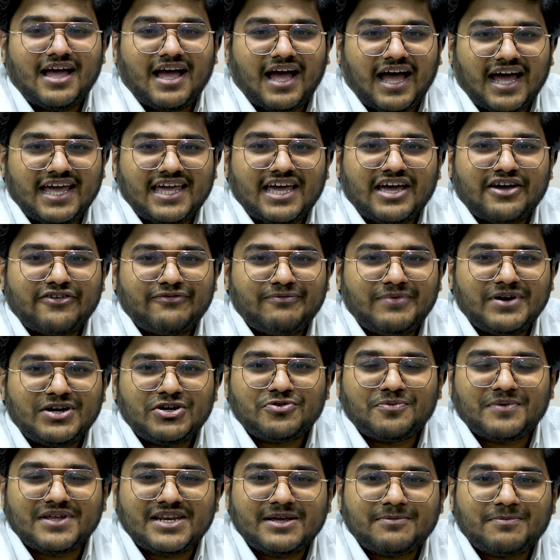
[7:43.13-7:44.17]
I have been
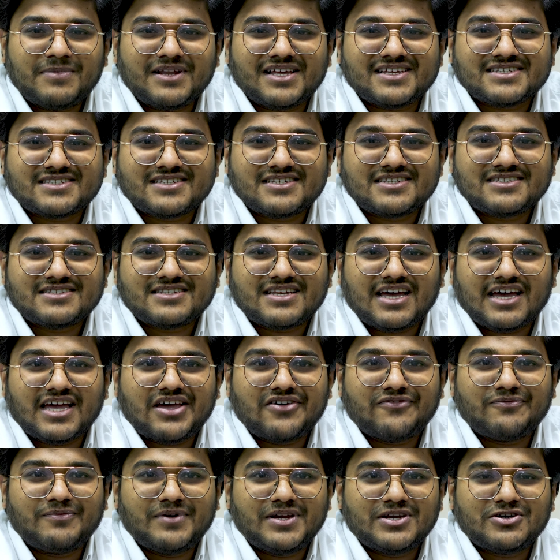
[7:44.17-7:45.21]
to many places. I
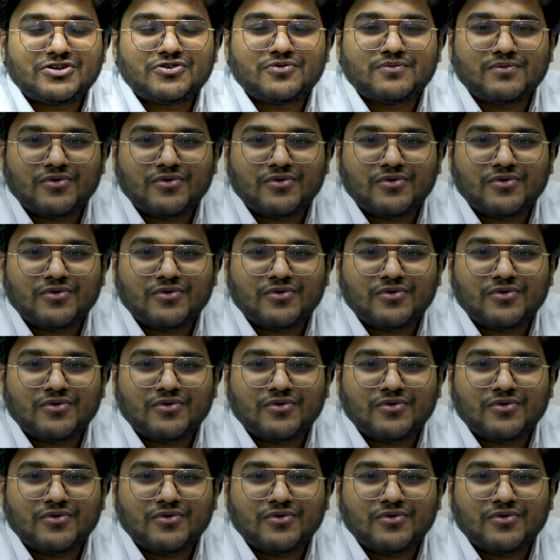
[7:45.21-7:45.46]
have been to